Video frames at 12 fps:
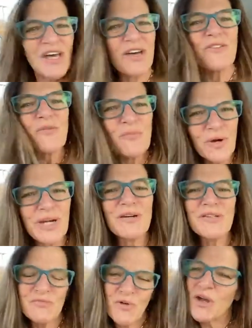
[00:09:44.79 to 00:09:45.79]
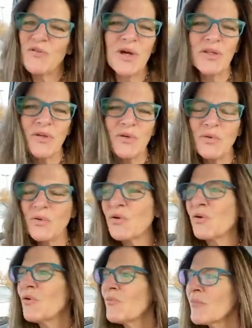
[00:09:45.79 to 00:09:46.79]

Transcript: other prayers right around the corner